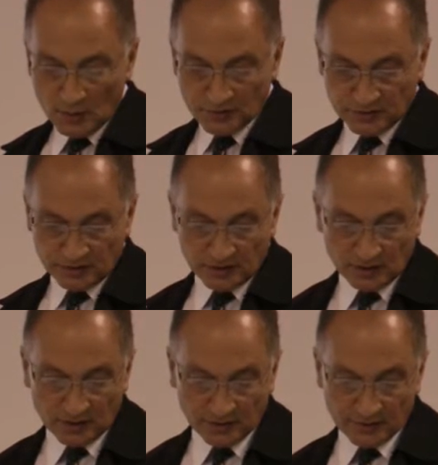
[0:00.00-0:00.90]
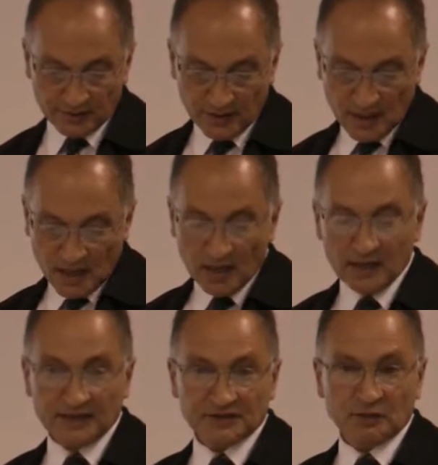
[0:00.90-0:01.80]
which will include
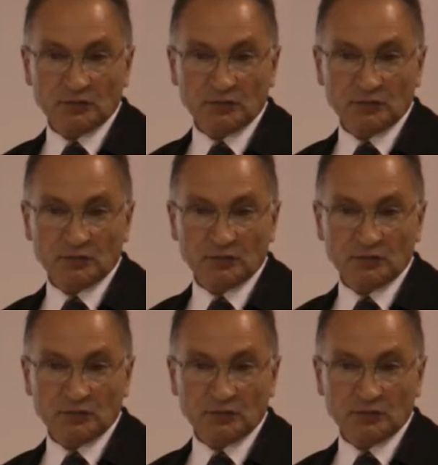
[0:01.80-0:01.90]
lecture